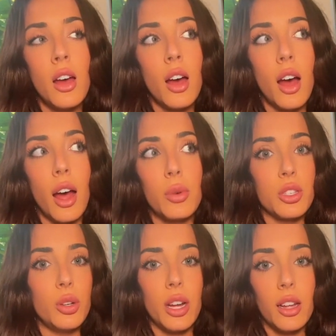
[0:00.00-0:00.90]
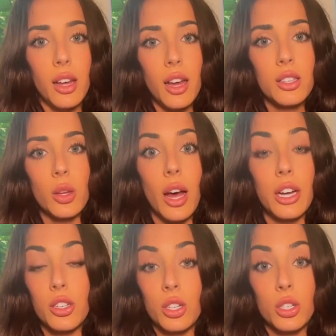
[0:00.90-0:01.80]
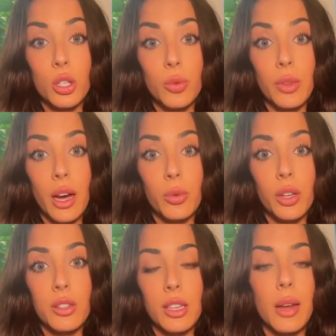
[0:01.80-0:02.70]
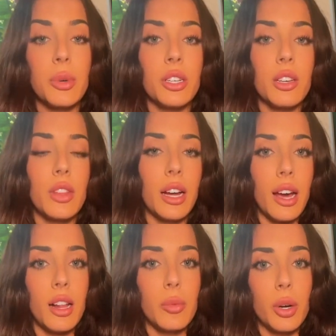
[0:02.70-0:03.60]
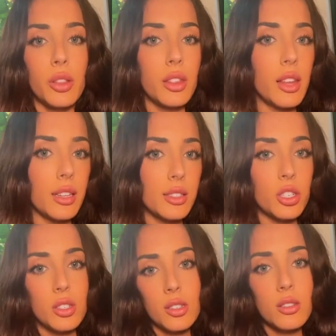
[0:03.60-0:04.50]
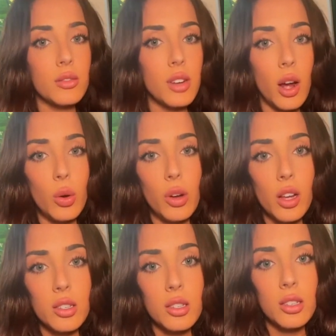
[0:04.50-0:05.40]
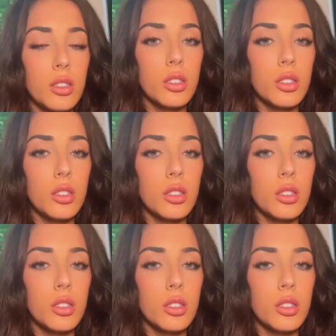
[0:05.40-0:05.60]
I was new to LA. So I just assumed that with celebrities of that caliber, that that's just how it was.